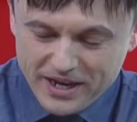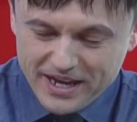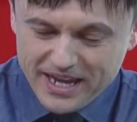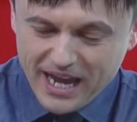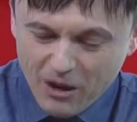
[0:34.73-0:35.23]

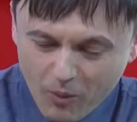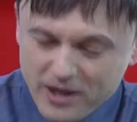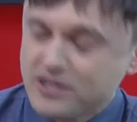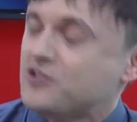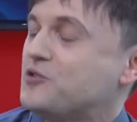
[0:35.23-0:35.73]
I
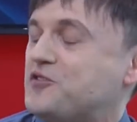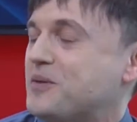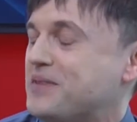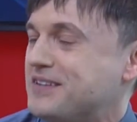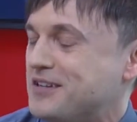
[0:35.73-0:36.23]
wanted to do
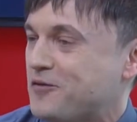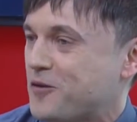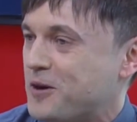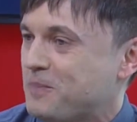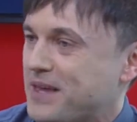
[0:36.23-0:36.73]
something
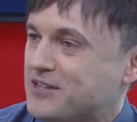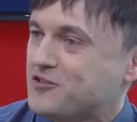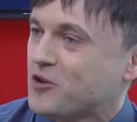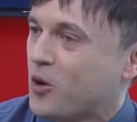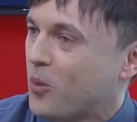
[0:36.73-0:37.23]
different, and
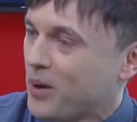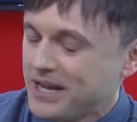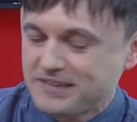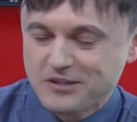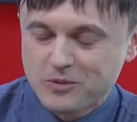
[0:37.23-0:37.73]
so what
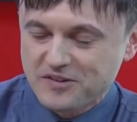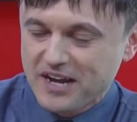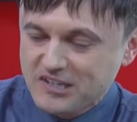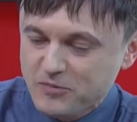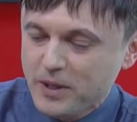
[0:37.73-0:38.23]
I did was
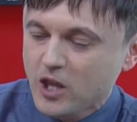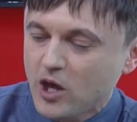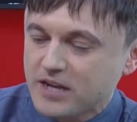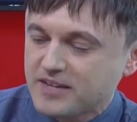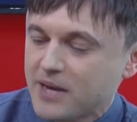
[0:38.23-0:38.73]
I spent a
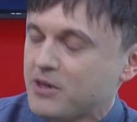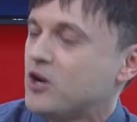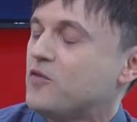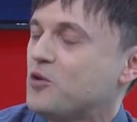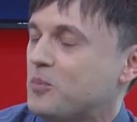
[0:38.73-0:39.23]
lot of time
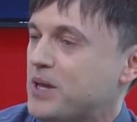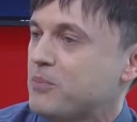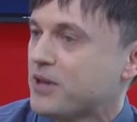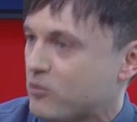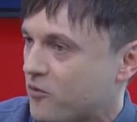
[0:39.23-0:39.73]
interviewing
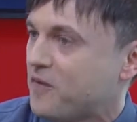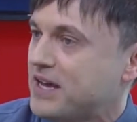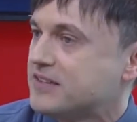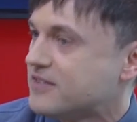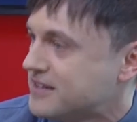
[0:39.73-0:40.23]
people that were
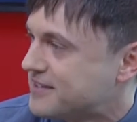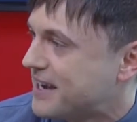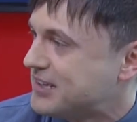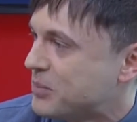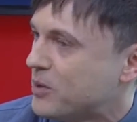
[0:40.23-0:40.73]
fans of these
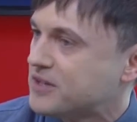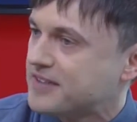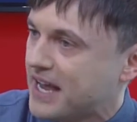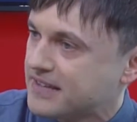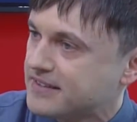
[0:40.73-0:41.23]
kinds of
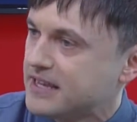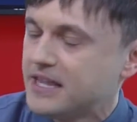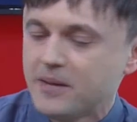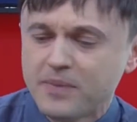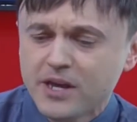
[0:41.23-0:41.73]
books, asking
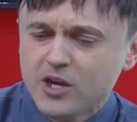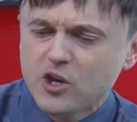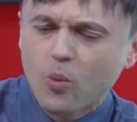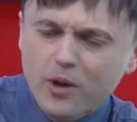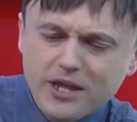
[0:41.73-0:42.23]
them,
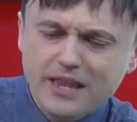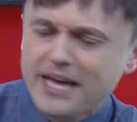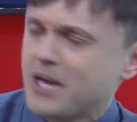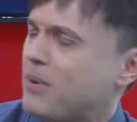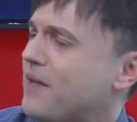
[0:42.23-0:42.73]
you know, what do you
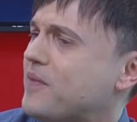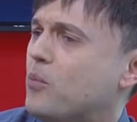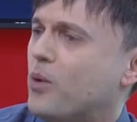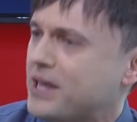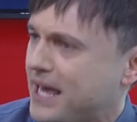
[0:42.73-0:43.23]
like about
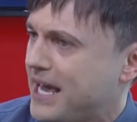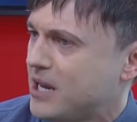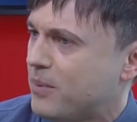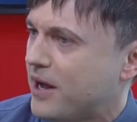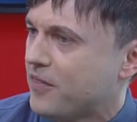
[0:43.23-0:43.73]
them, what do you
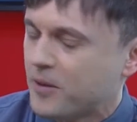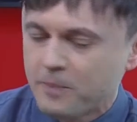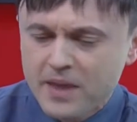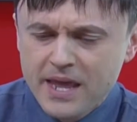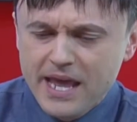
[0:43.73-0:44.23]
hate about them?